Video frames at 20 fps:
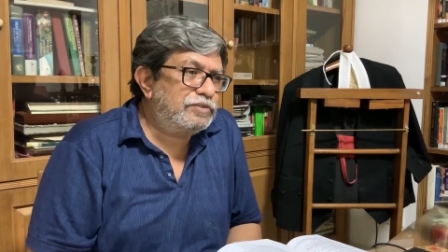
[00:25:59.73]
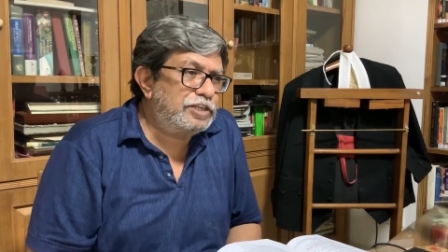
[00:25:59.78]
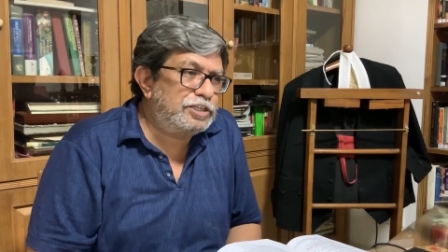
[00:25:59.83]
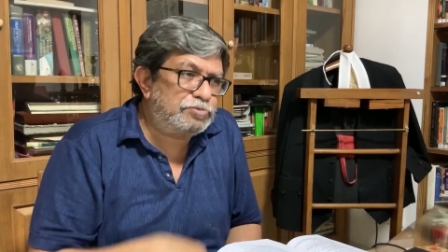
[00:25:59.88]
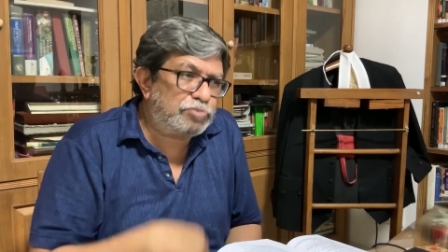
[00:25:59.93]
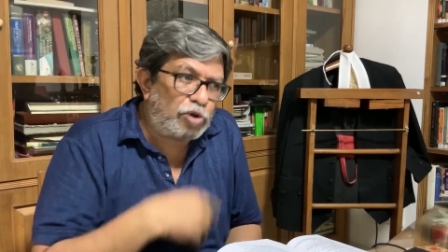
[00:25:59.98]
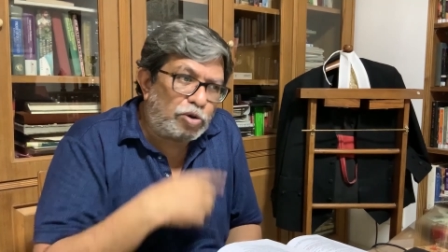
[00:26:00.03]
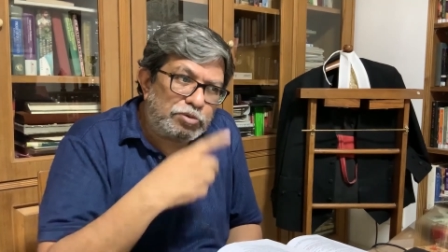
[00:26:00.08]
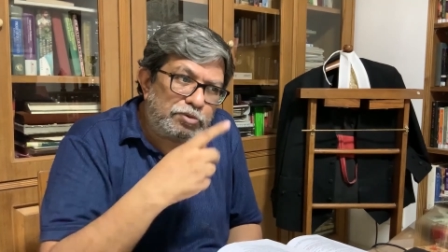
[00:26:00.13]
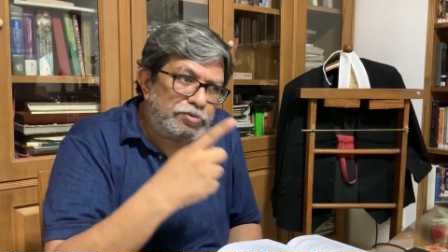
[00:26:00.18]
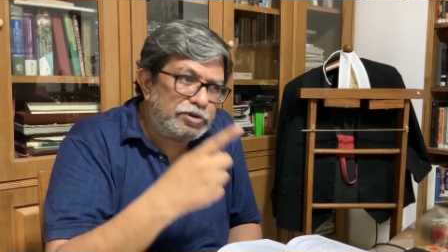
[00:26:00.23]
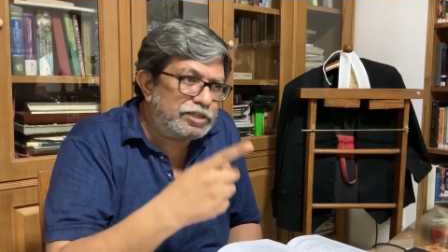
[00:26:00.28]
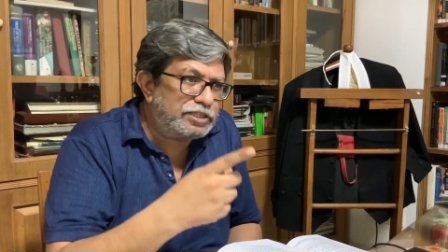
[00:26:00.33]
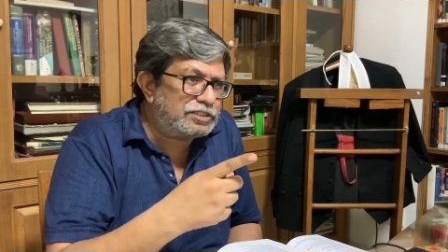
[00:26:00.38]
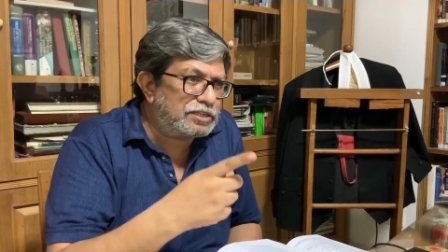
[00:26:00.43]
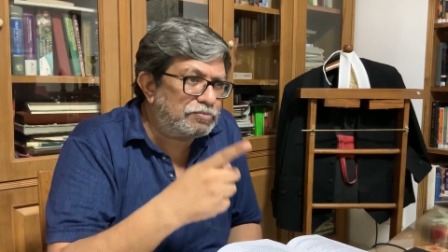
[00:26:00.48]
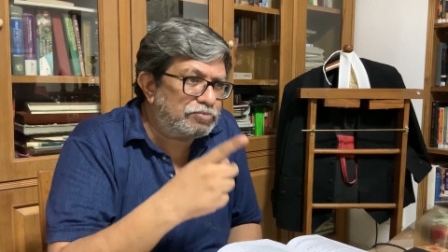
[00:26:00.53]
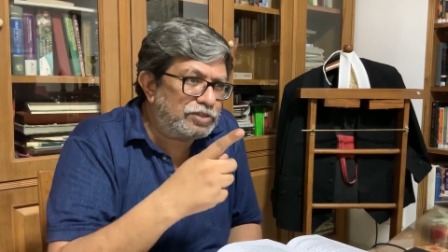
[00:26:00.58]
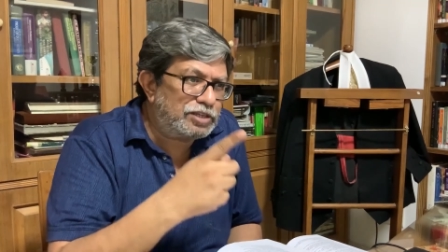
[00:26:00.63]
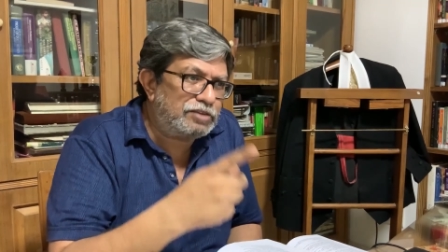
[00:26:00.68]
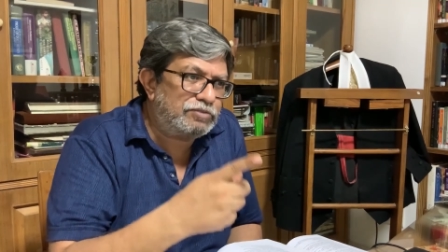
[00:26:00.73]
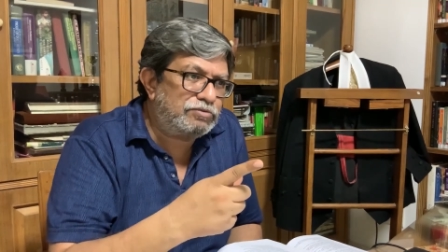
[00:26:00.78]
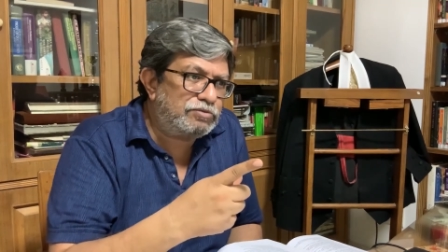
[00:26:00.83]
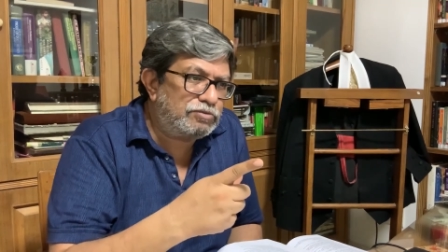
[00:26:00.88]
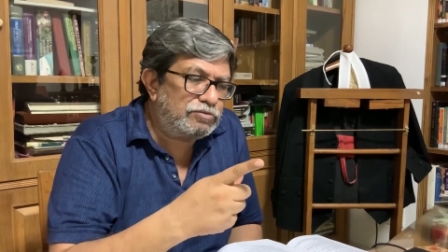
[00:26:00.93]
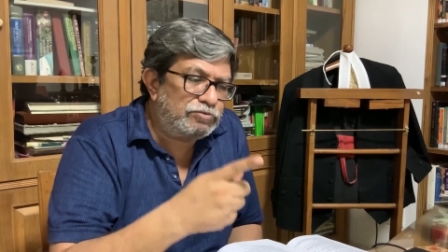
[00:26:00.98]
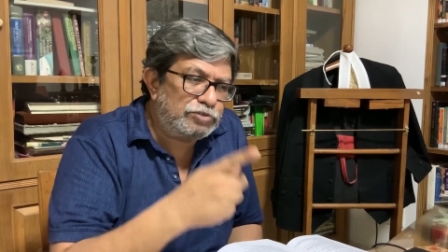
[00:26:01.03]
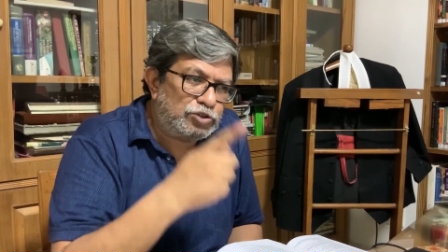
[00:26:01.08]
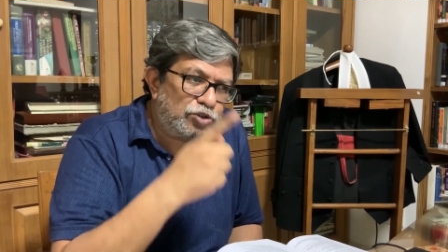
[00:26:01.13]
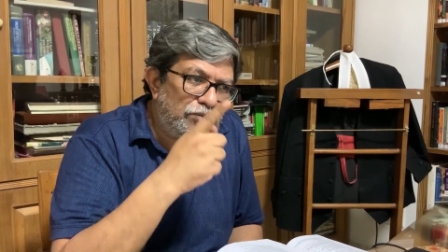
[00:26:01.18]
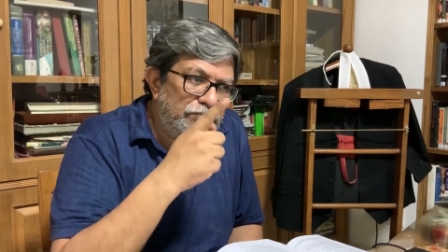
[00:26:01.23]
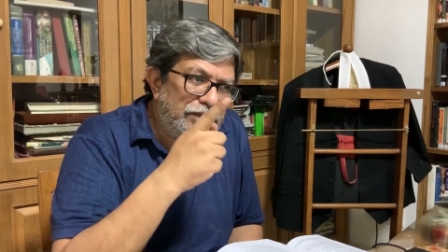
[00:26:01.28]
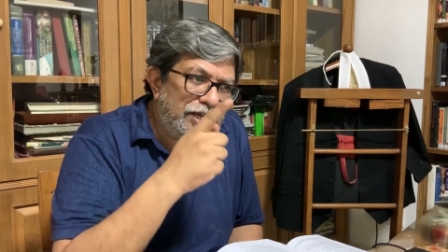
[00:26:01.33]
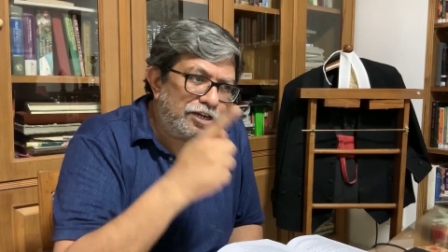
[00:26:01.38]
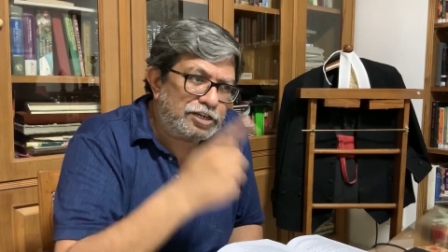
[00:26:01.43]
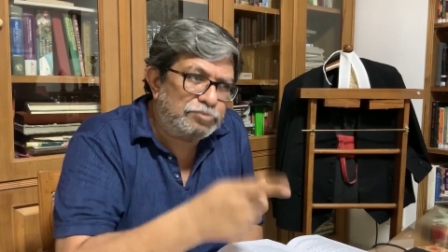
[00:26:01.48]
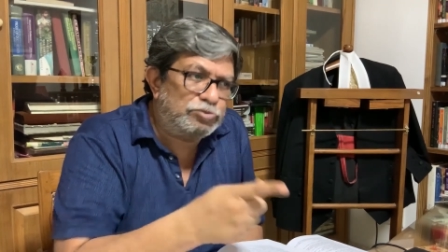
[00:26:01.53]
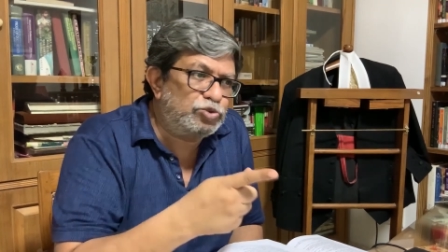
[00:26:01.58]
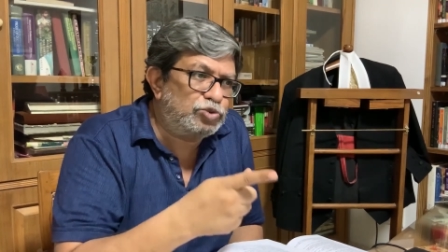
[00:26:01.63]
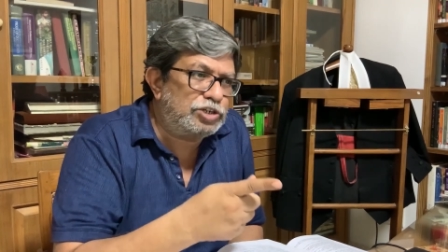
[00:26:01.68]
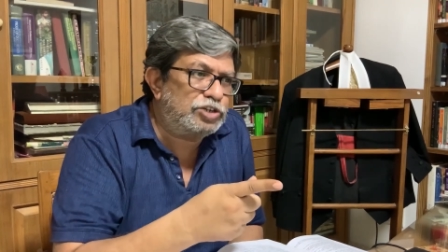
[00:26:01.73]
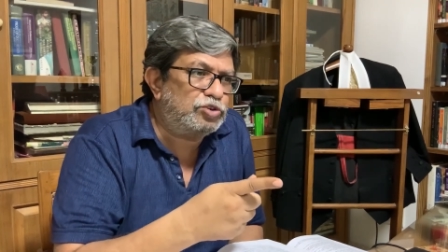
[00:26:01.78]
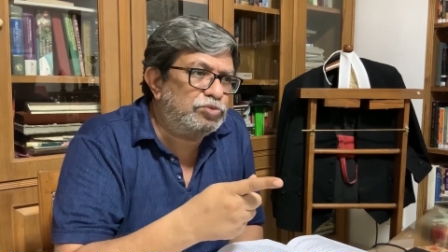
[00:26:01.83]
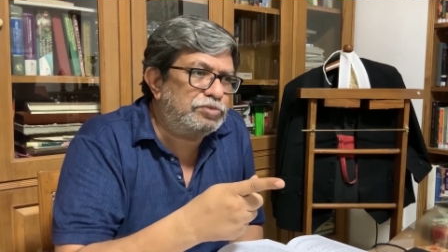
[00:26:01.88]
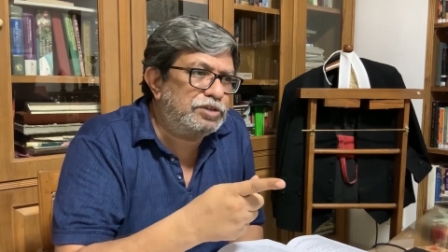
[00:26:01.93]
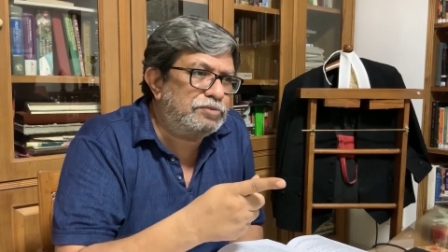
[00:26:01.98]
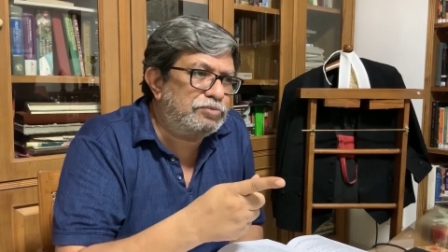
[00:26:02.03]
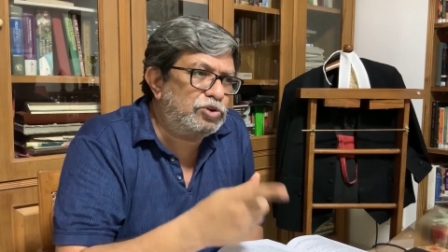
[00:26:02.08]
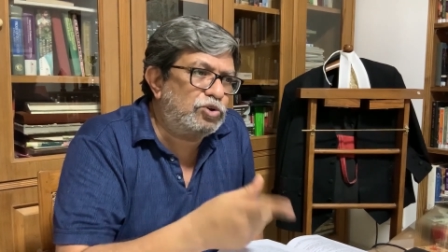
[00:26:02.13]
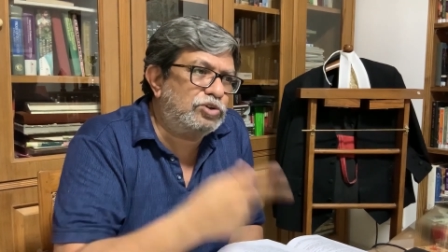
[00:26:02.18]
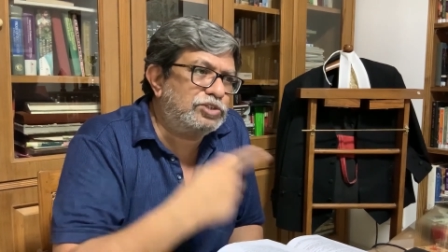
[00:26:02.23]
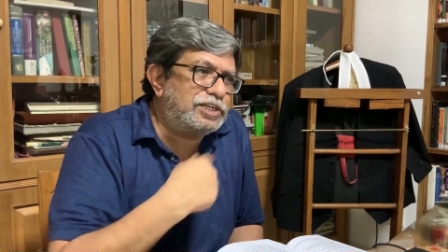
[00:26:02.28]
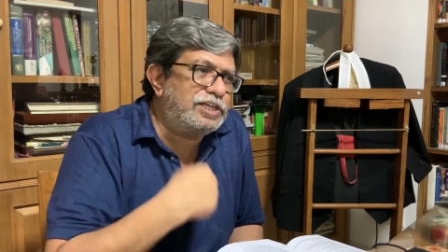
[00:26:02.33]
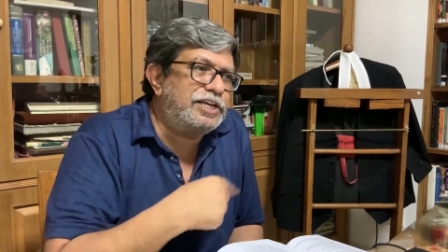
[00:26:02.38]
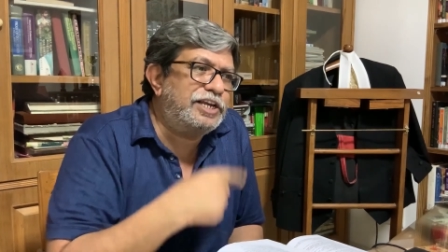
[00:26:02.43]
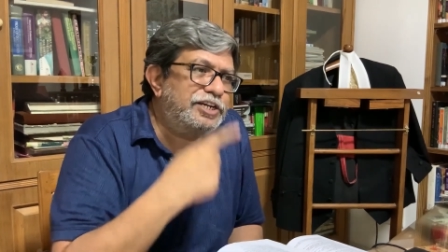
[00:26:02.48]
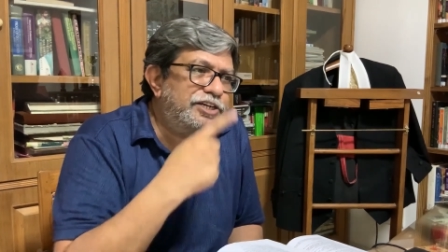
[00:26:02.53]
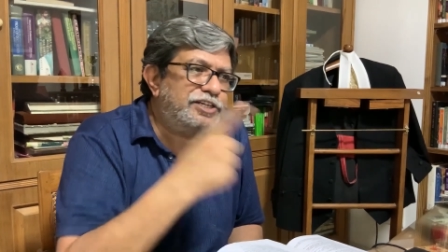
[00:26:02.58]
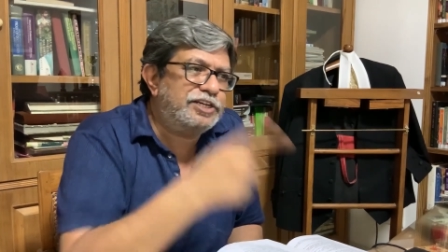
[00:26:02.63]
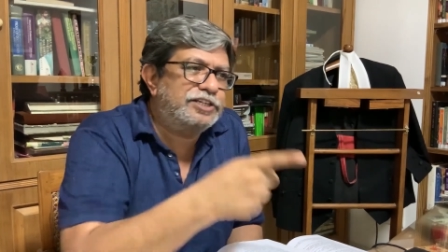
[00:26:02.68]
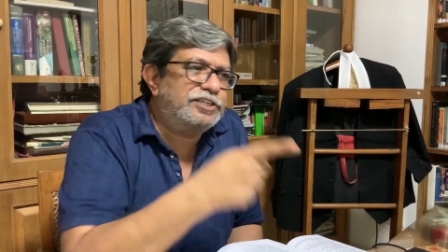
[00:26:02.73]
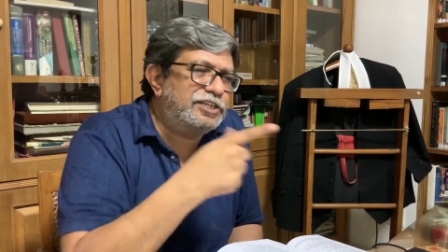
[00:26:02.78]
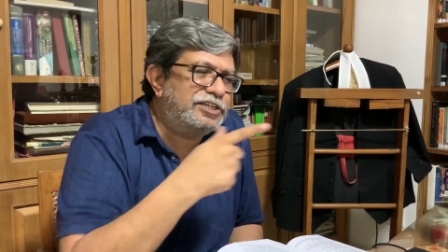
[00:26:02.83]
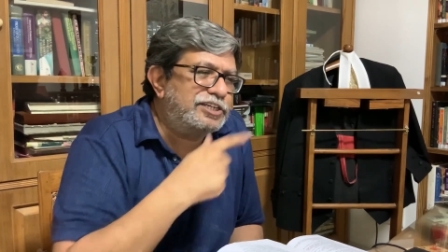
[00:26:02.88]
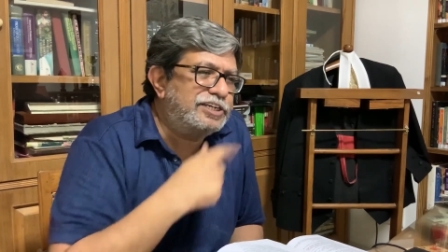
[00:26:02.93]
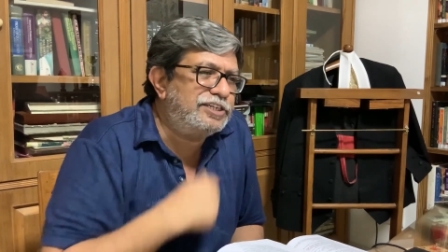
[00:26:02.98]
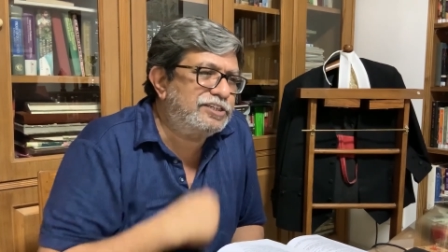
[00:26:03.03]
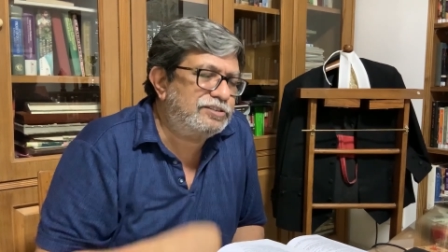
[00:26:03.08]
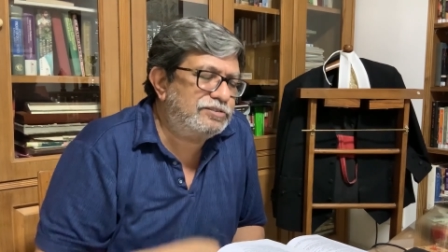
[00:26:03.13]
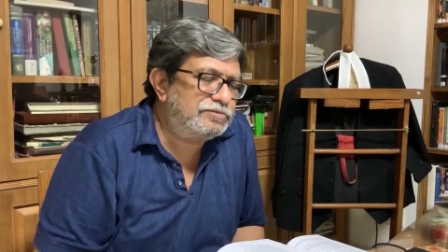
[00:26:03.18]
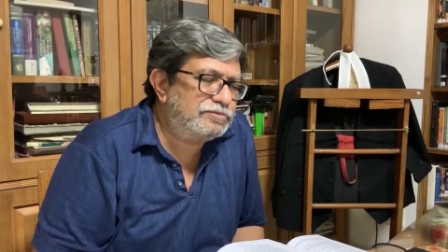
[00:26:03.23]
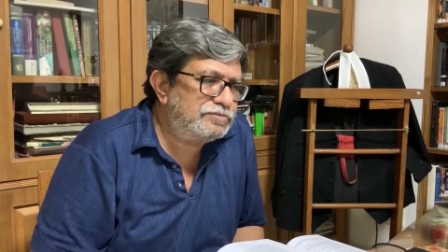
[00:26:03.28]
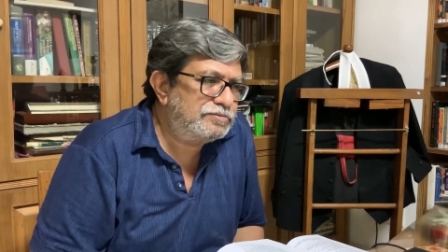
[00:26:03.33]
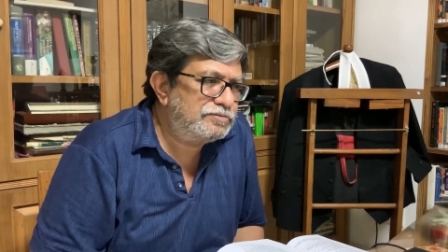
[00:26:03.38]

is probably something which will be attributed to me because I intended it.